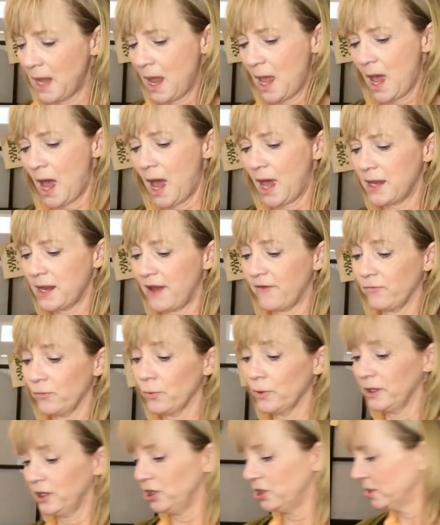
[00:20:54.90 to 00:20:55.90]
I have
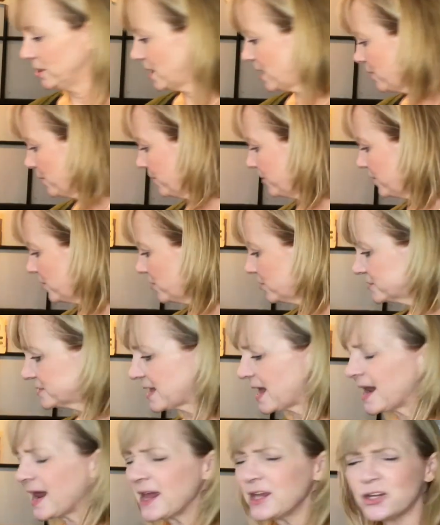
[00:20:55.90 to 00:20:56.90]
really good luck with those.
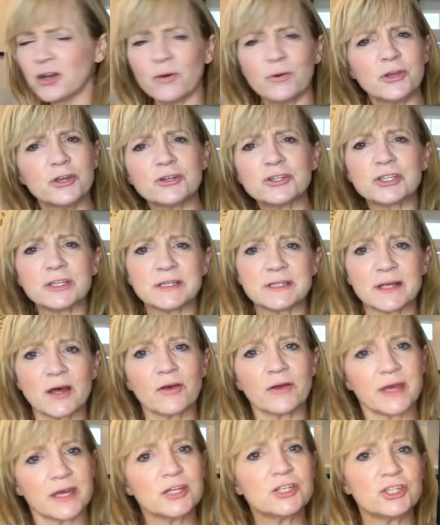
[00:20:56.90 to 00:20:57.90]
And I don't usually
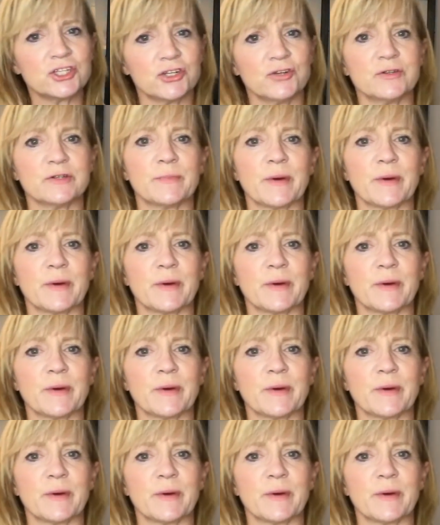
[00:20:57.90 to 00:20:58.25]
sell kids shoes,